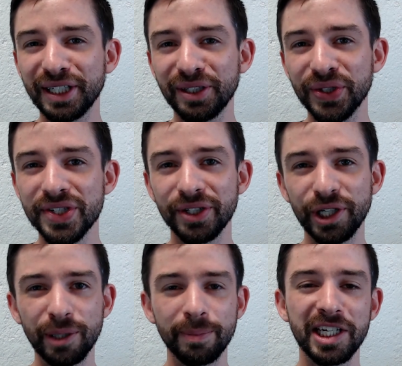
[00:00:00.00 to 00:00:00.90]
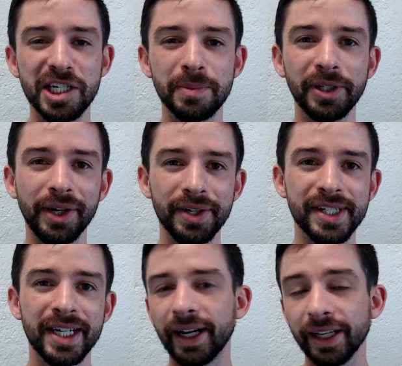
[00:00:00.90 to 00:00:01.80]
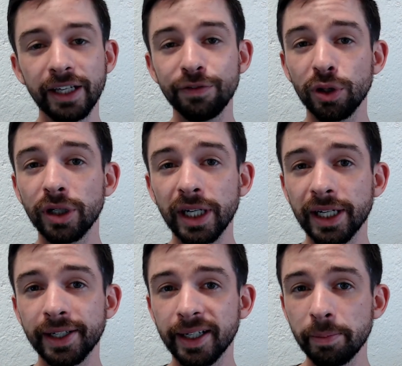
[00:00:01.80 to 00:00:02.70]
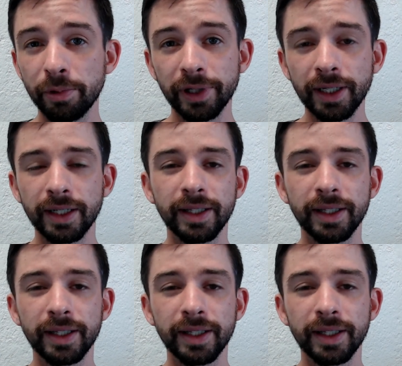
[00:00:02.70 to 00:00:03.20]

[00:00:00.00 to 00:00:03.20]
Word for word: use certain page builders. If you look on Upwork,